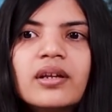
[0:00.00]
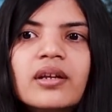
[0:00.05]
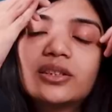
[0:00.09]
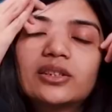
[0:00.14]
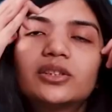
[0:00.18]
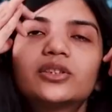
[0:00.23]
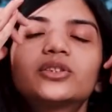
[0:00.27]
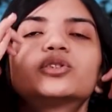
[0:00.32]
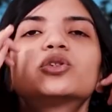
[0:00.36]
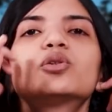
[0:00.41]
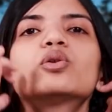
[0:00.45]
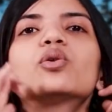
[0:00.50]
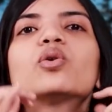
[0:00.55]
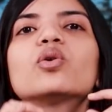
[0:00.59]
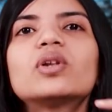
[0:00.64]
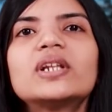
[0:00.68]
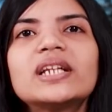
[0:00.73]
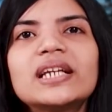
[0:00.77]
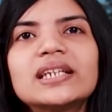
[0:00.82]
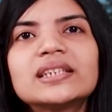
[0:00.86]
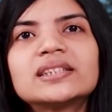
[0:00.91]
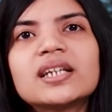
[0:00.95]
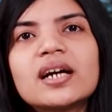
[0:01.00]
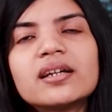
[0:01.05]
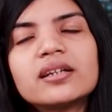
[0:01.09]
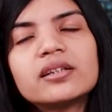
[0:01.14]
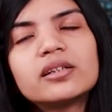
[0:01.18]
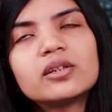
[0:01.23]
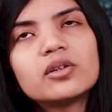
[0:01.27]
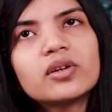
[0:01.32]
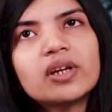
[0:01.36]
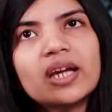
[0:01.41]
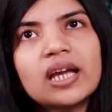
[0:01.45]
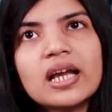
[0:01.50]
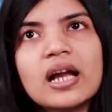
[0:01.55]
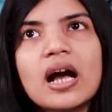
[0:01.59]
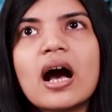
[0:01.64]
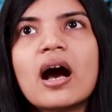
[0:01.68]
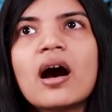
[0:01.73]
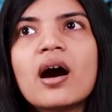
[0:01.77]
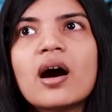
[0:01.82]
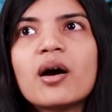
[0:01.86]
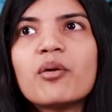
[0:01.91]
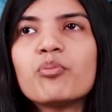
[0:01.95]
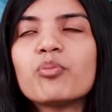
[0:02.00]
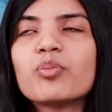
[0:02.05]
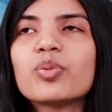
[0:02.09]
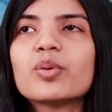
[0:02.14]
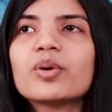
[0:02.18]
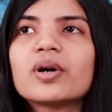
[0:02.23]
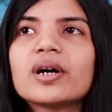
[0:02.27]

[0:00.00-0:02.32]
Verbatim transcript: Slowly I started looking up.